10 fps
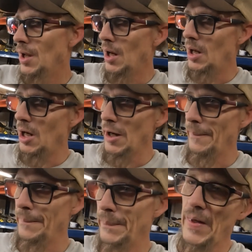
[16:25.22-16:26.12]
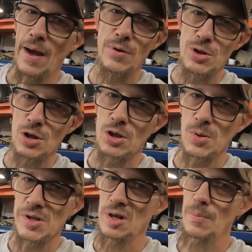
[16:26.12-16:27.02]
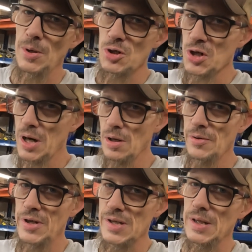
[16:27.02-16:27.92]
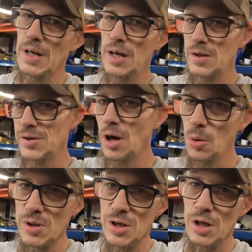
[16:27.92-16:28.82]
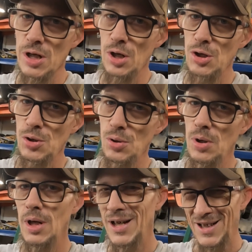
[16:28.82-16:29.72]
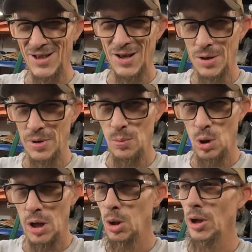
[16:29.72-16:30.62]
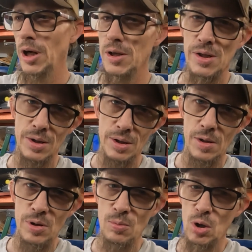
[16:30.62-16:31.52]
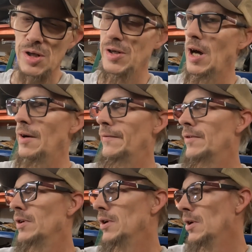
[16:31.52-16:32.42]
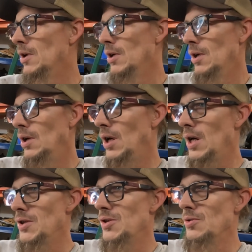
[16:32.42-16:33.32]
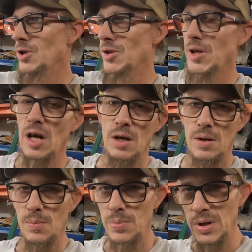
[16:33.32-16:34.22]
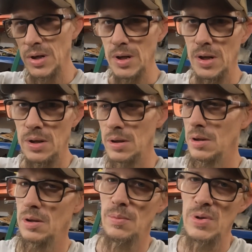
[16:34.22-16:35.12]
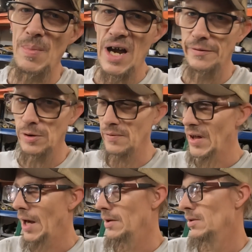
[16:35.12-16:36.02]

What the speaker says: having the truck twisted up on the trail and things like that is always going to get you a little bit more clearance, a little bit more stuff. So just kind of be mindful of that.